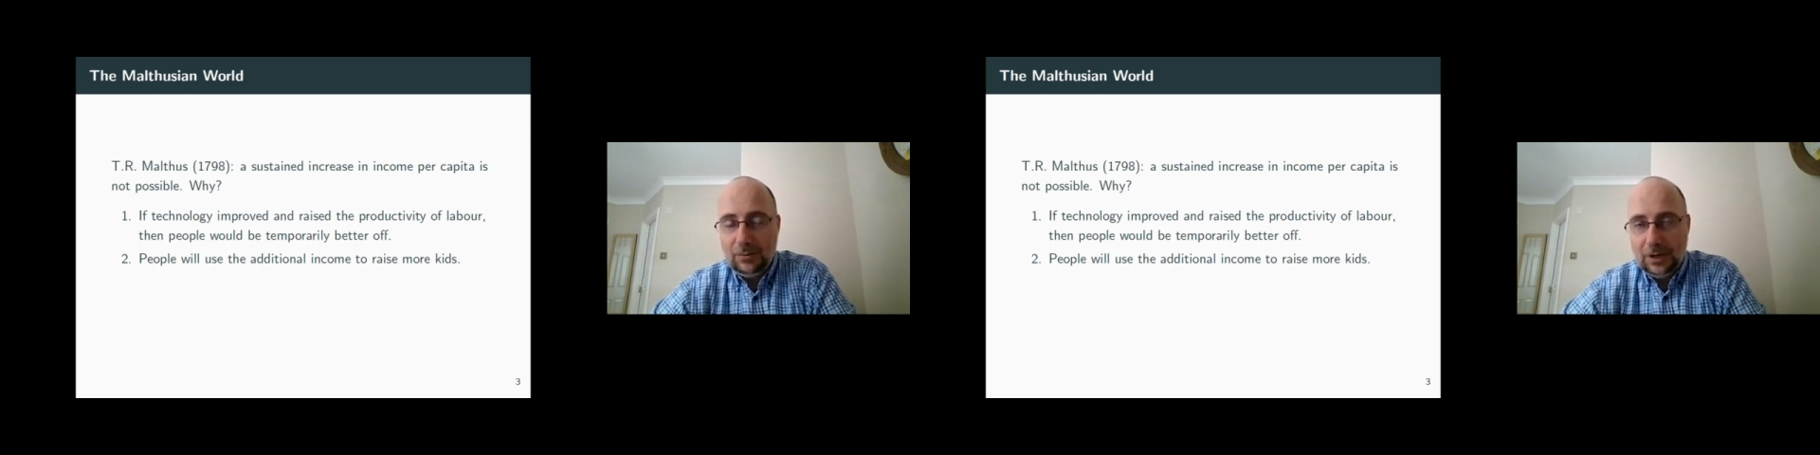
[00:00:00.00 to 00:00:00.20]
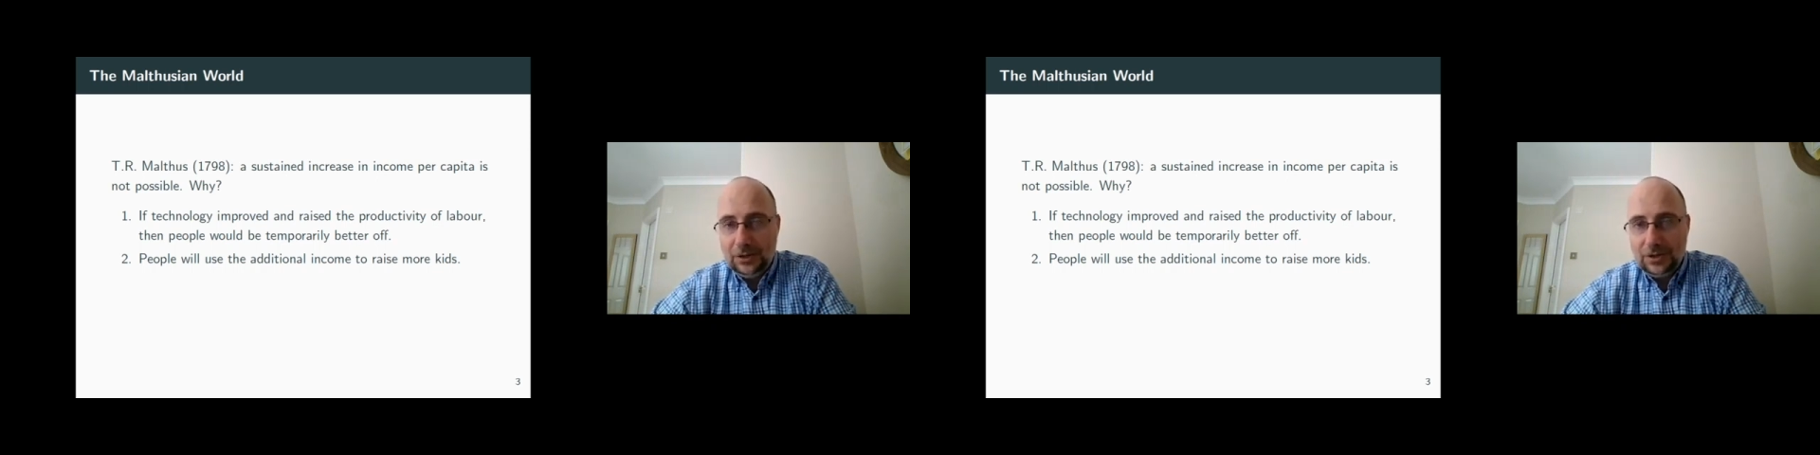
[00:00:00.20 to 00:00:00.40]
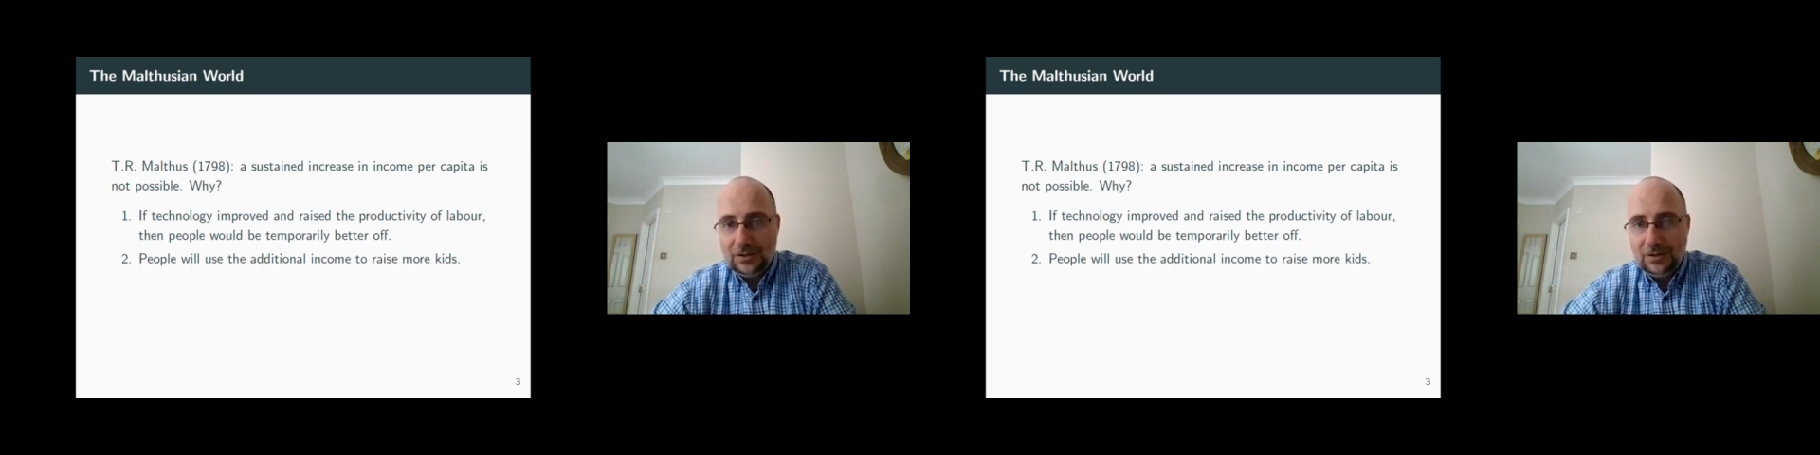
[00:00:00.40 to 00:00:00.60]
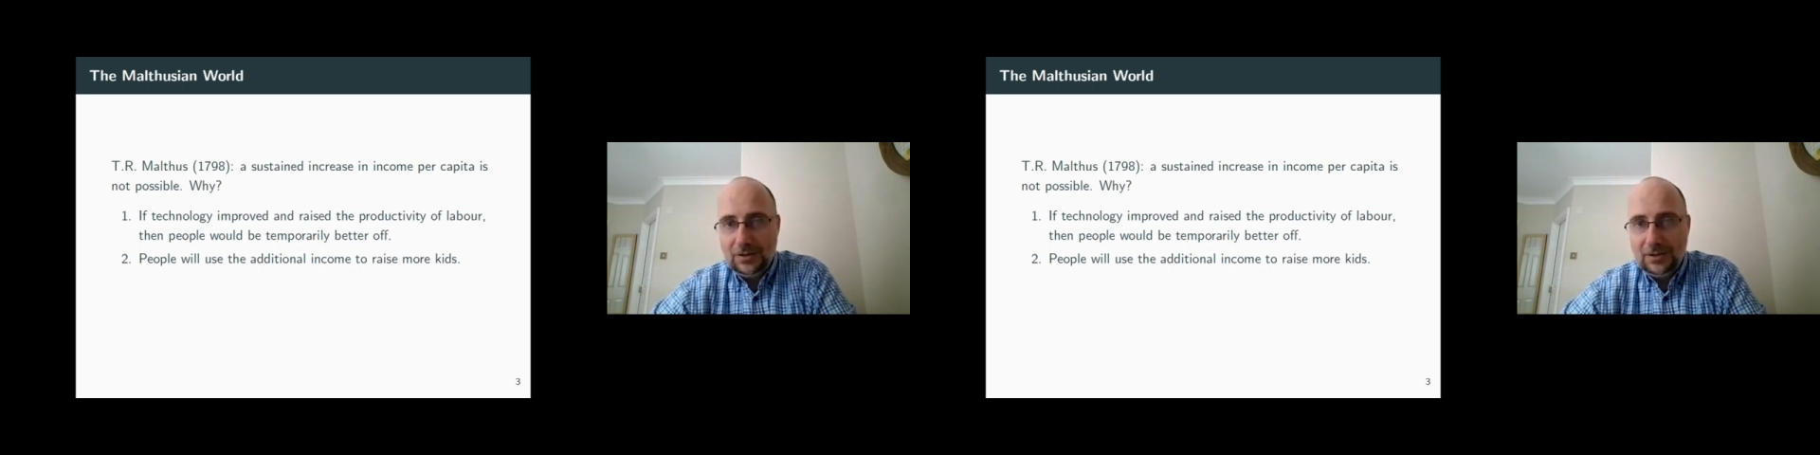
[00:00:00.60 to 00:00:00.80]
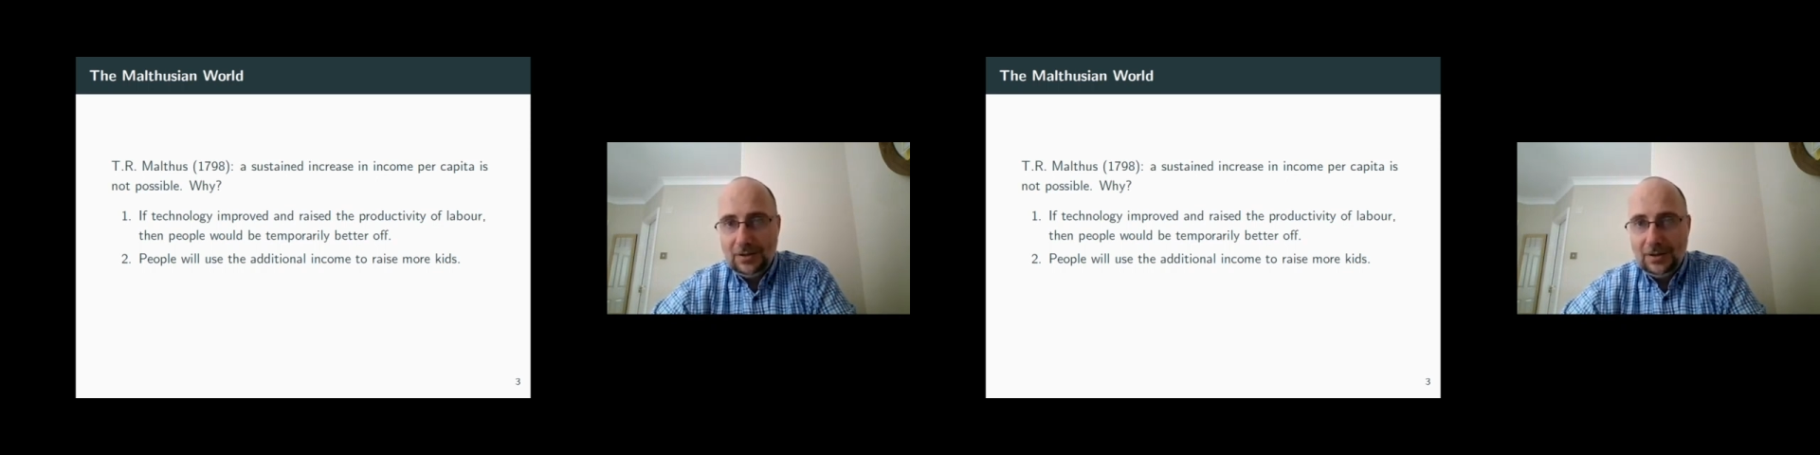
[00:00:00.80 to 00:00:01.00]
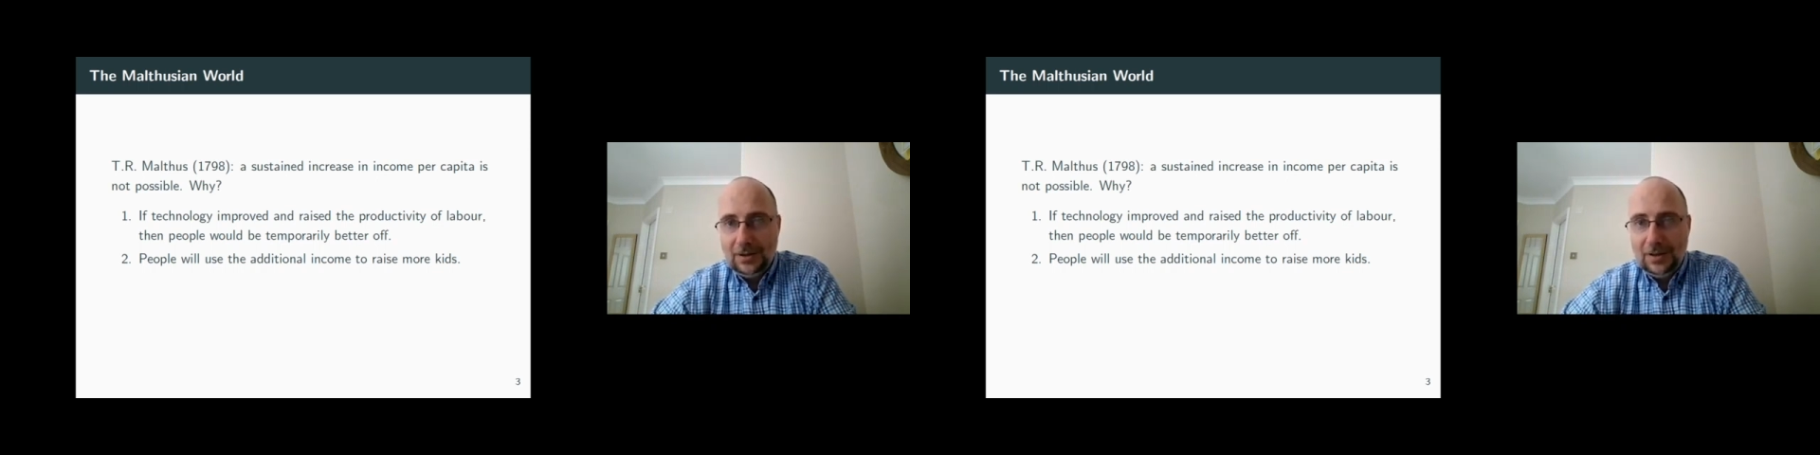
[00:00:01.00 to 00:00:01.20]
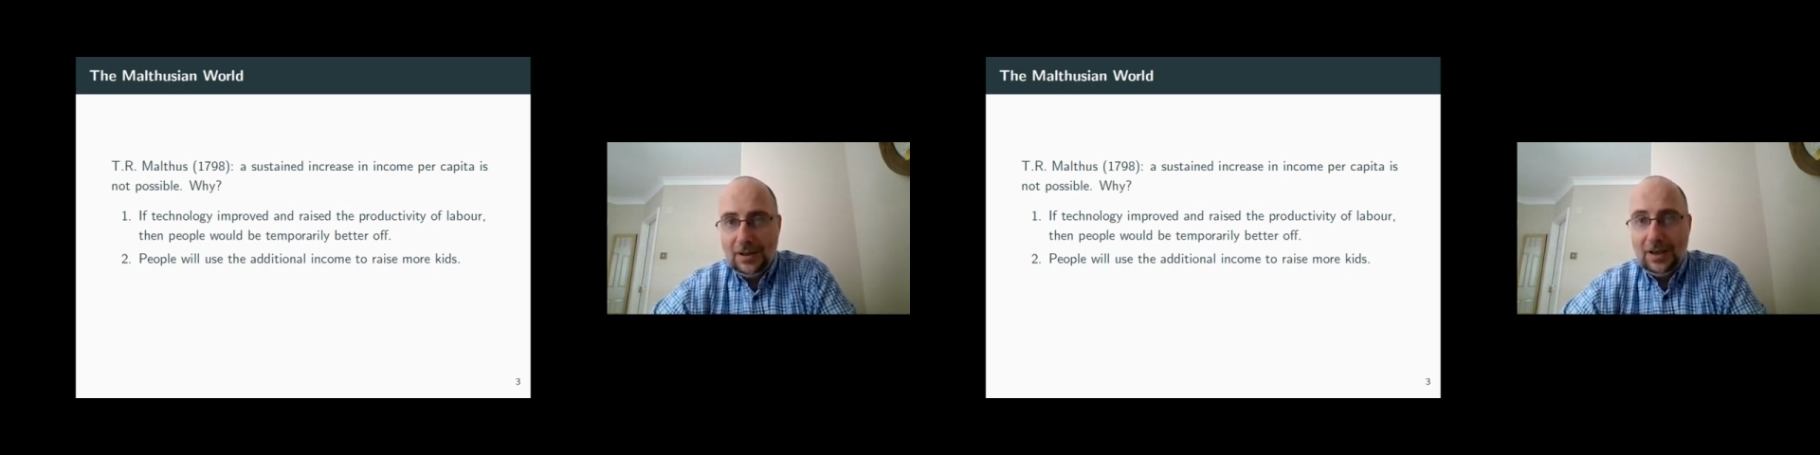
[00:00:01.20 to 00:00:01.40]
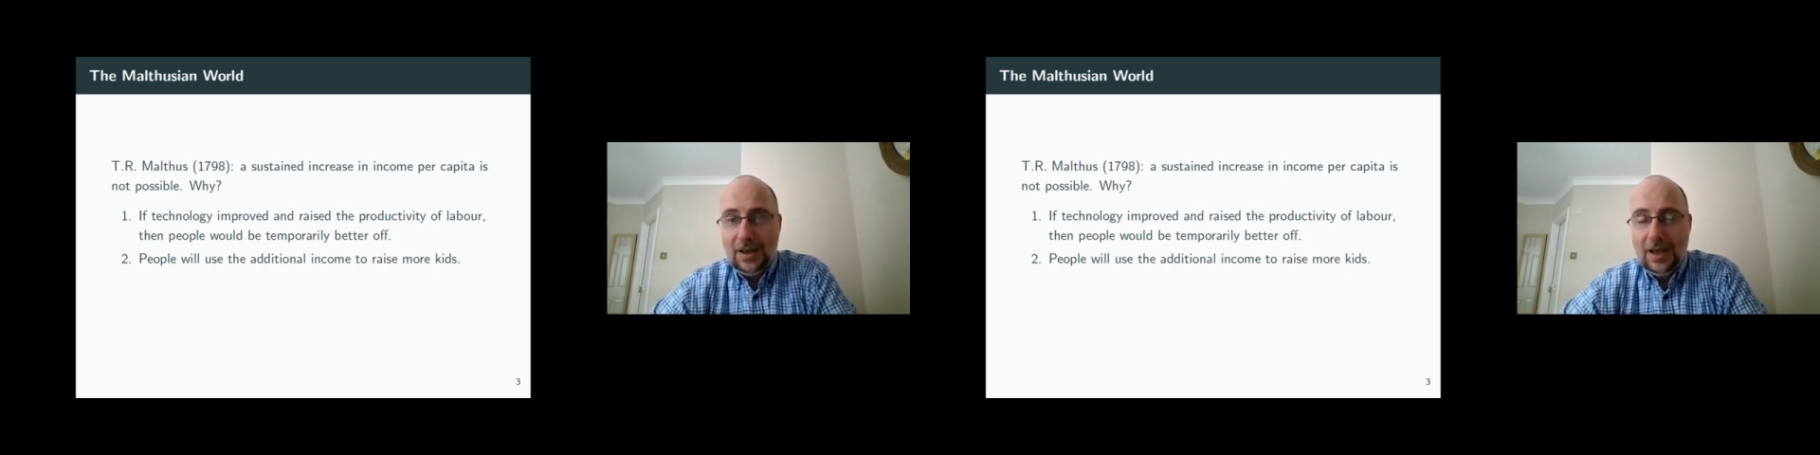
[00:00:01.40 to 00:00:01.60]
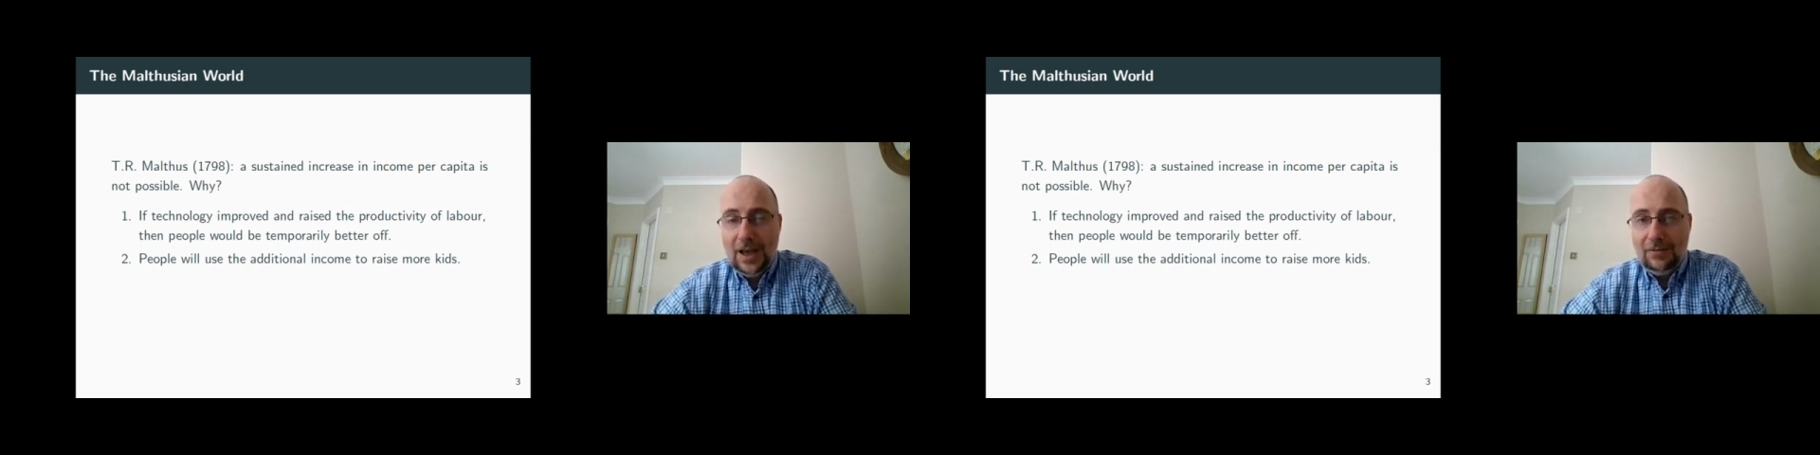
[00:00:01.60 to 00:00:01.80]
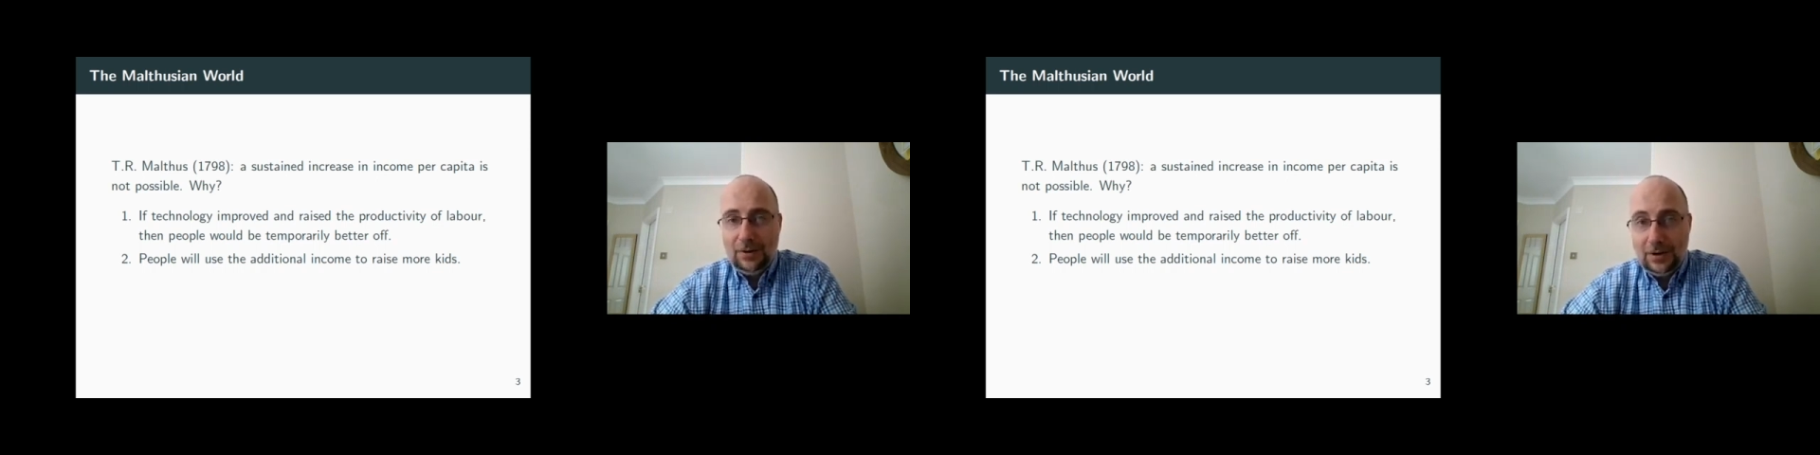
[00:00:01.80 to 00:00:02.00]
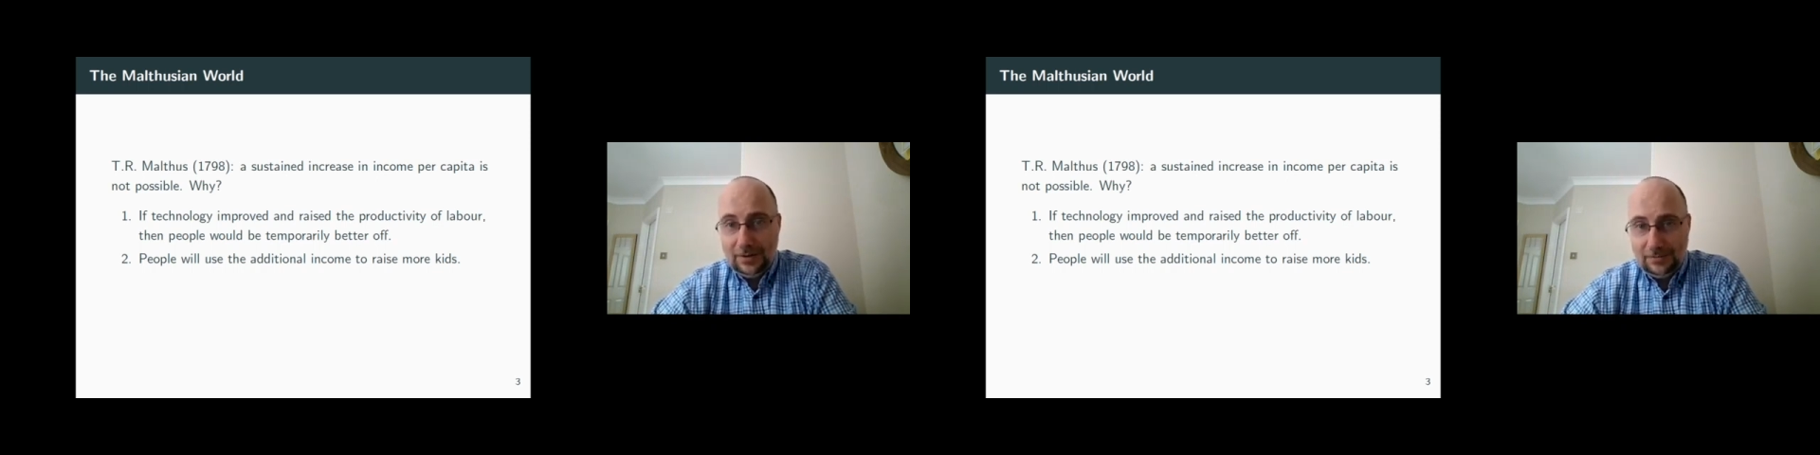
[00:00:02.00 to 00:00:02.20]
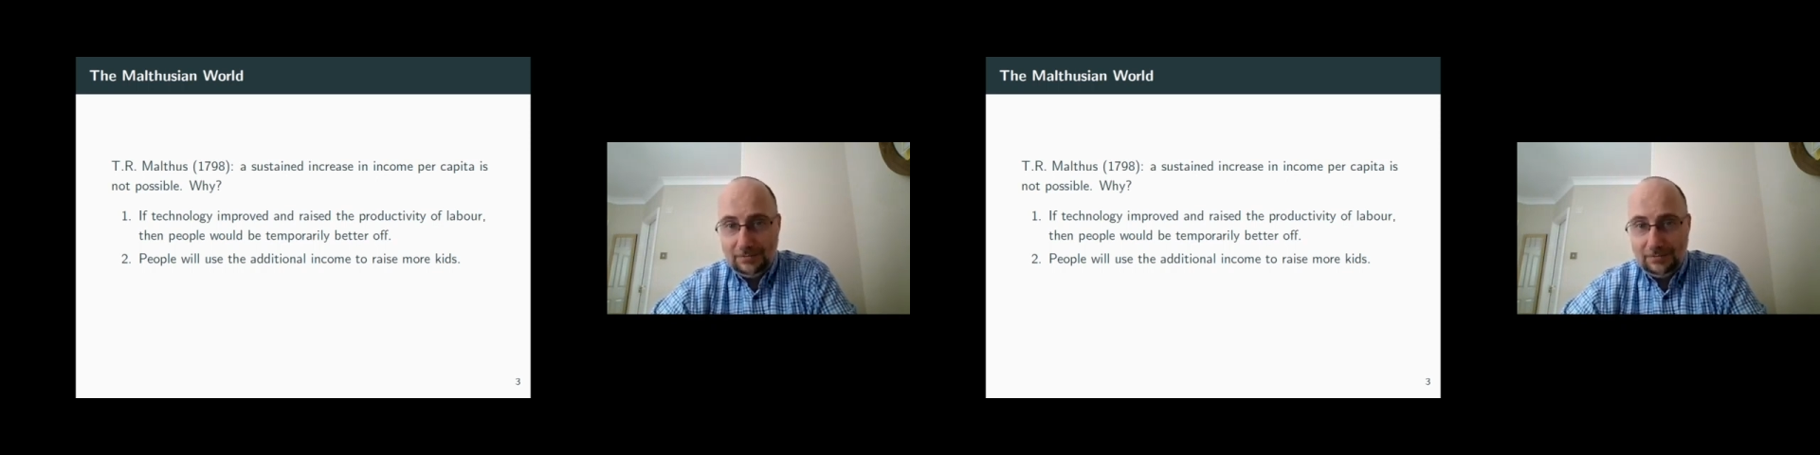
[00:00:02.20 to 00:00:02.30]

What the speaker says: rich. Ever.